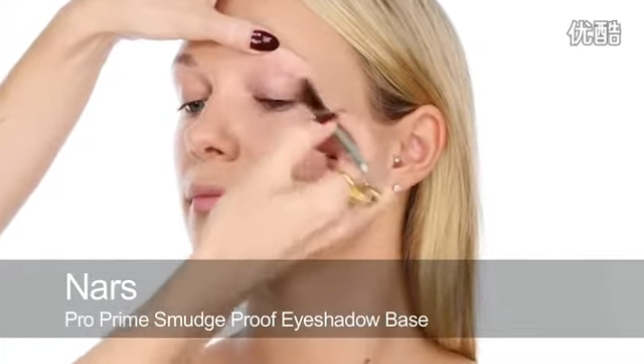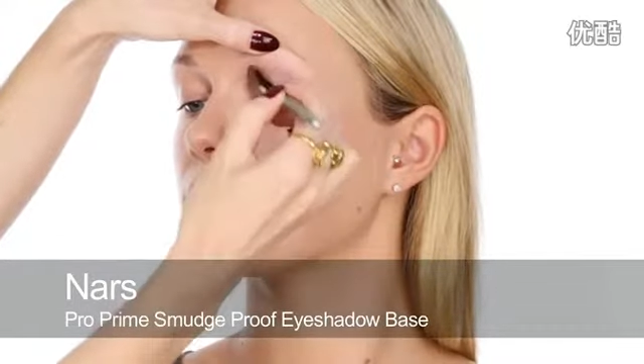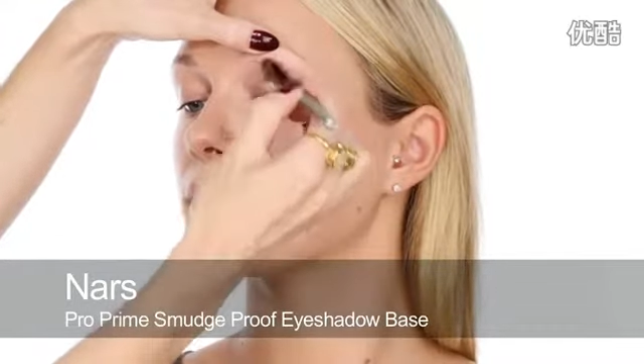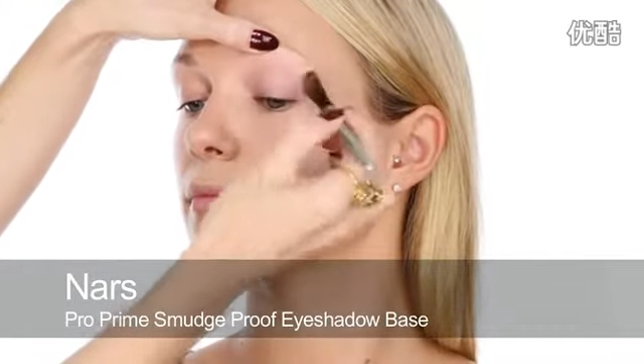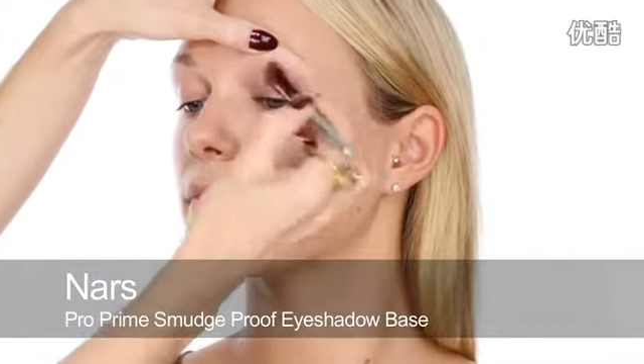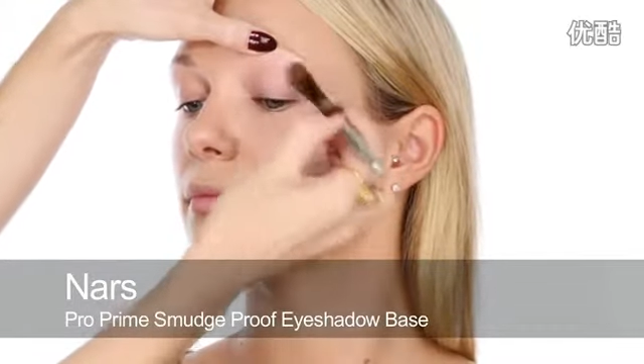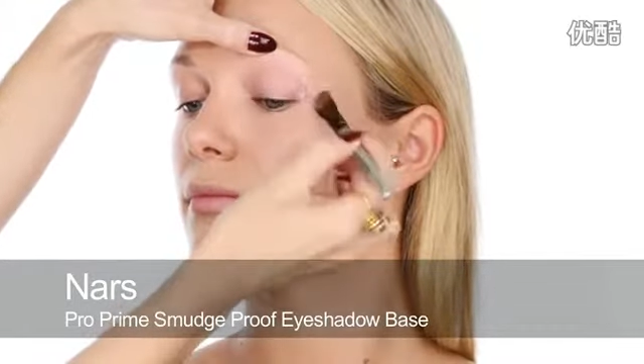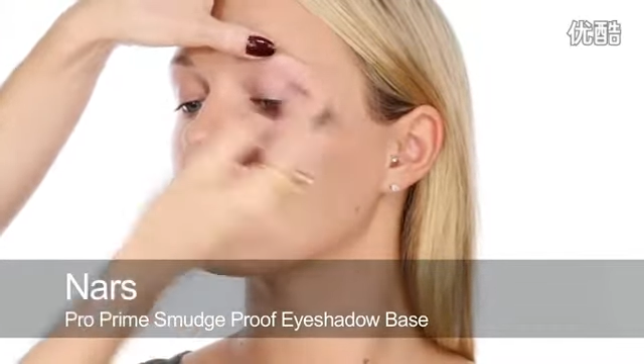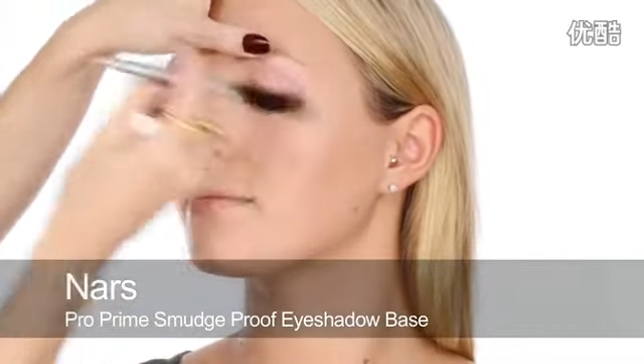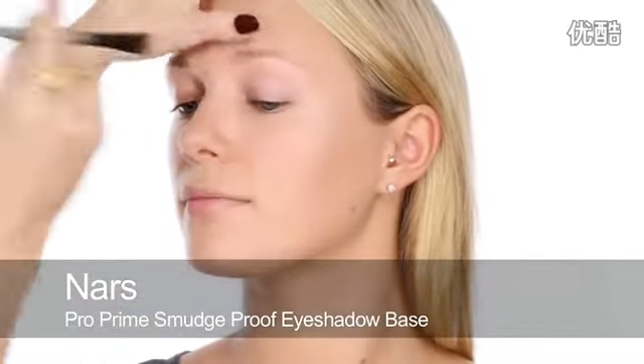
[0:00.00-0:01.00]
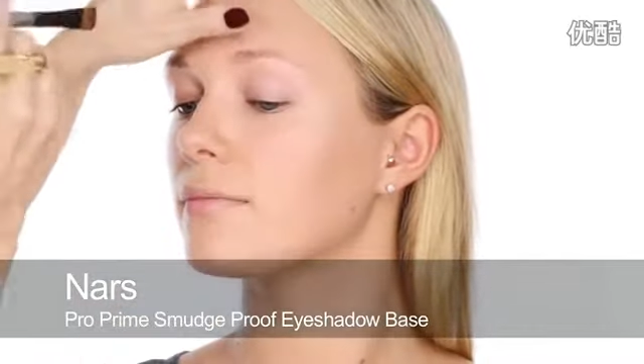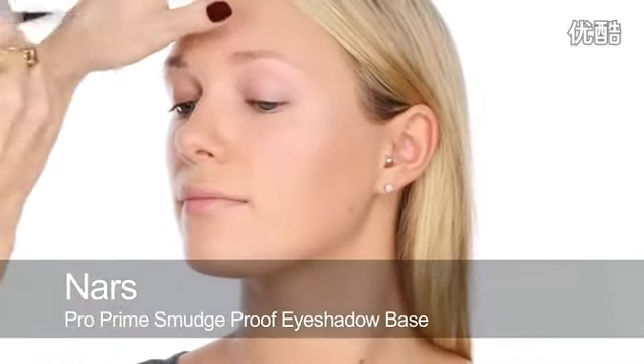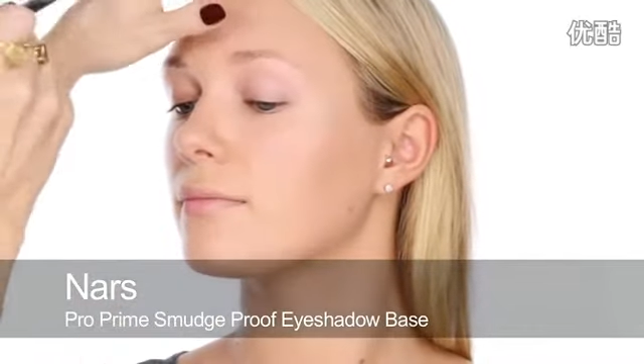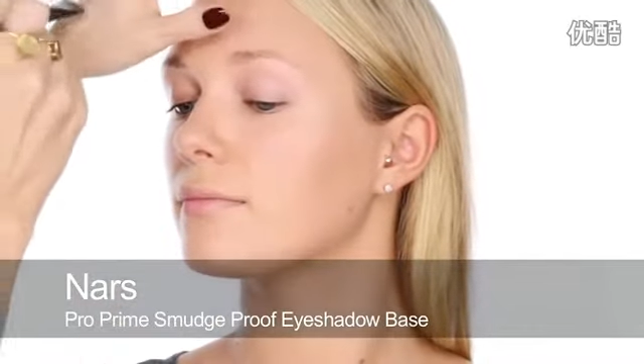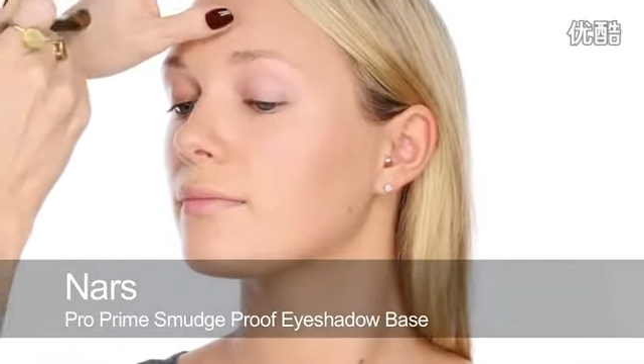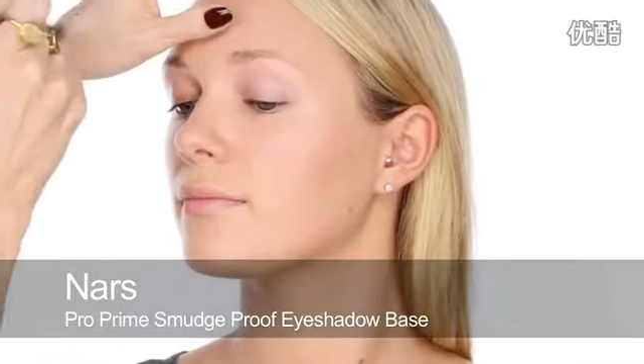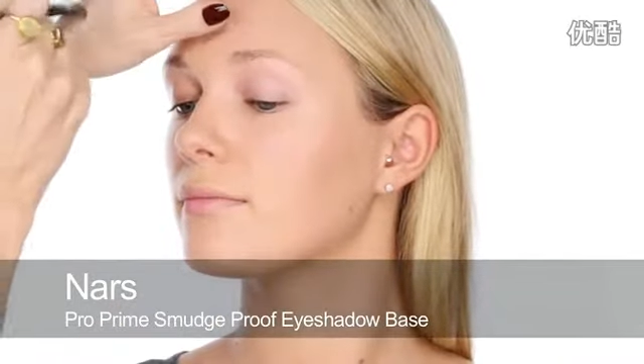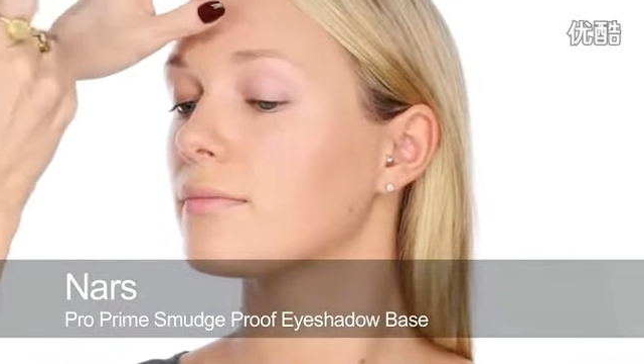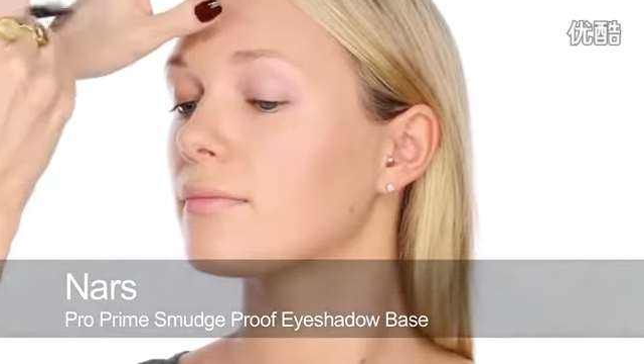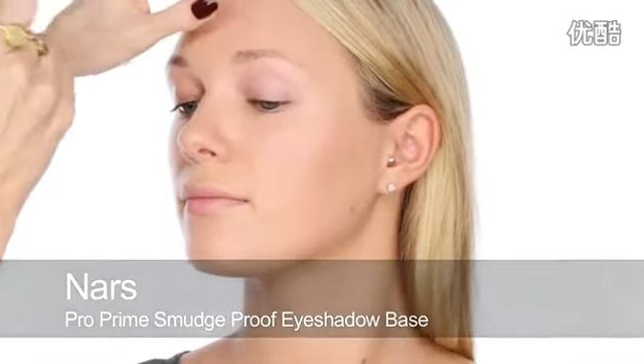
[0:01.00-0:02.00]
because the makeup was for a
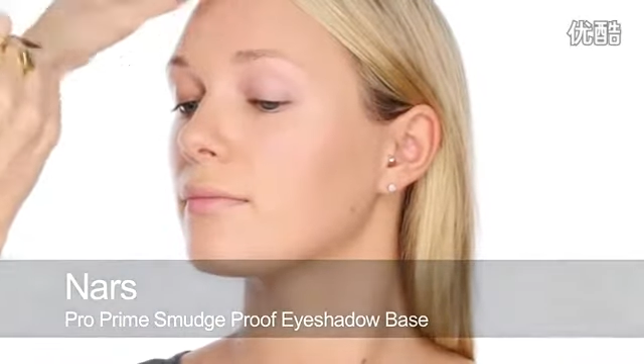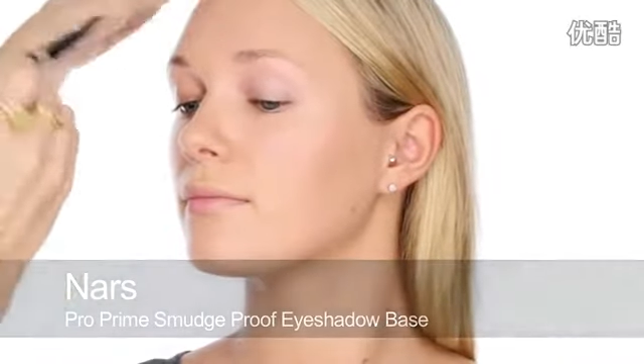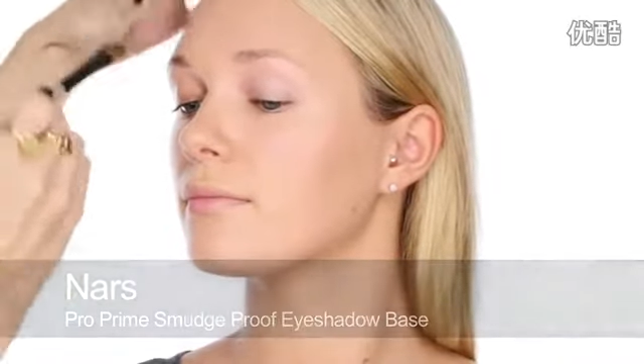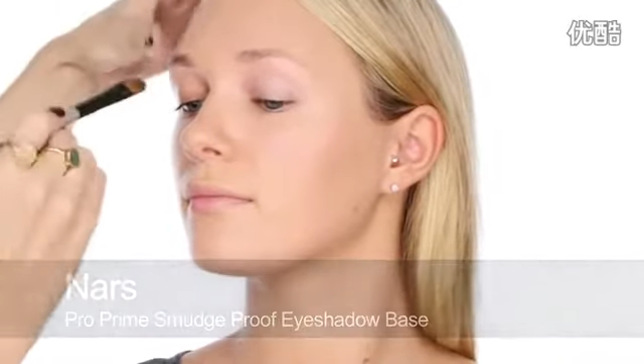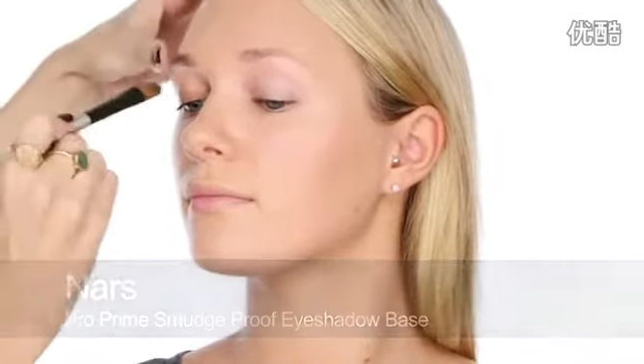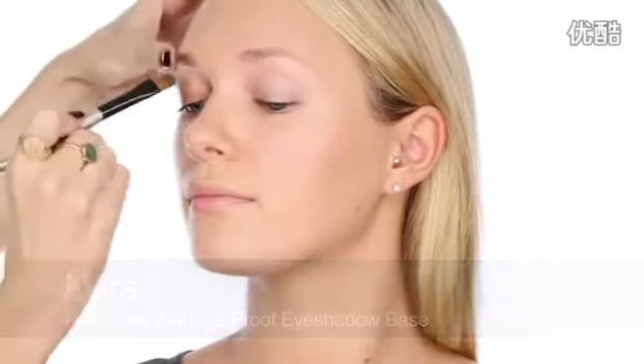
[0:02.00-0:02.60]
party, so